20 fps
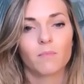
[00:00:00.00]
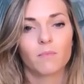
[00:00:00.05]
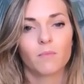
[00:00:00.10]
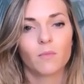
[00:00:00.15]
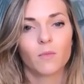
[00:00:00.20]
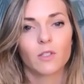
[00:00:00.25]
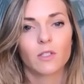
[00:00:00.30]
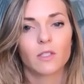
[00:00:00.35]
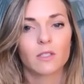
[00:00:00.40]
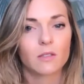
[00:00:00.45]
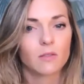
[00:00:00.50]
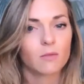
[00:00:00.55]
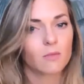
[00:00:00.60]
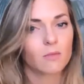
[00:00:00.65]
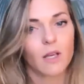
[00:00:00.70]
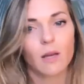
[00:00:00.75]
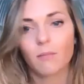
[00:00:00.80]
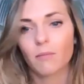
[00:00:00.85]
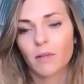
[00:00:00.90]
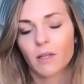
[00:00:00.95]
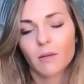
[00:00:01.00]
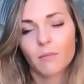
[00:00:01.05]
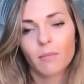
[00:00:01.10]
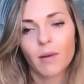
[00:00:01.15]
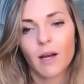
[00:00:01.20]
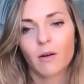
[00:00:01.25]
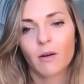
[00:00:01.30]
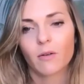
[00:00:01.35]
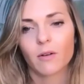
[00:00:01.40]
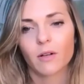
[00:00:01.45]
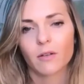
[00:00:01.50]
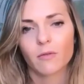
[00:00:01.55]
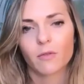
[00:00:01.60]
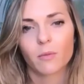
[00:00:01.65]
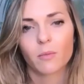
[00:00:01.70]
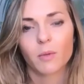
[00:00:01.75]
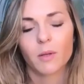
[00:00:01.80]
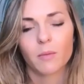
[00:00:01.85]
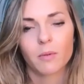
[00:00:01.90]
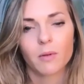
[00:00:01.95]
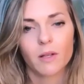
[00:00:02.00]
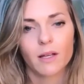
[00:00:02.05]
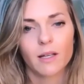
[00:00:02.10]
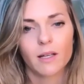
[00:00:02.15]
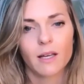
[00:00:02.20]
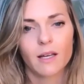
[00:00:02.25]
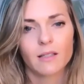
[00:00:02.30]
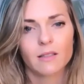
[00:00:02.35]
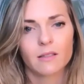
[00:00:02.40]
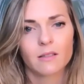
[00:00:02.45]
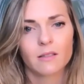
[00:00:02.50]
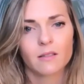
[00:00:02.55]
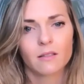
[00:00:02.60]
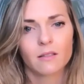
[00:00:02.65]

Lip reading: which can be empowering for people, I guess.